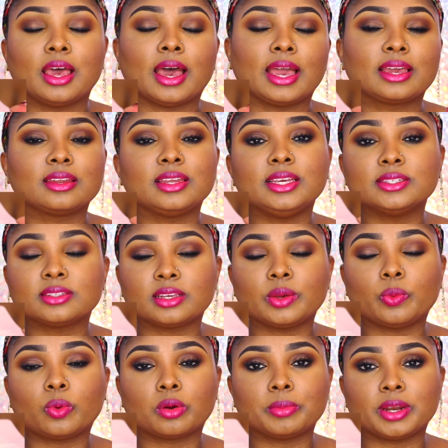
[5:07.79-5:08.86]
I can easily
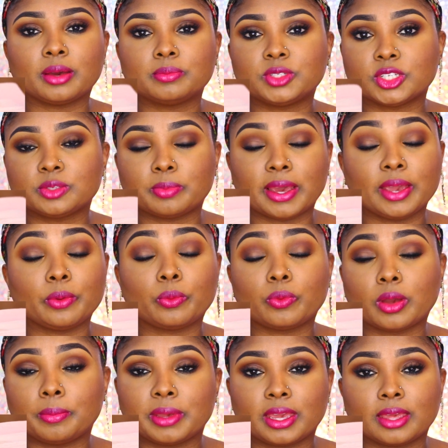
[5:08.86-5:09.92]
warm it up just by
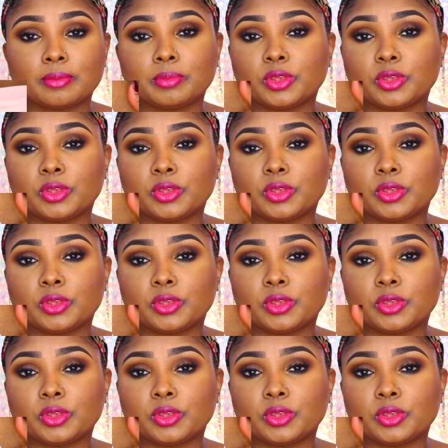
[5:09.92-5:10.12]
rubbing it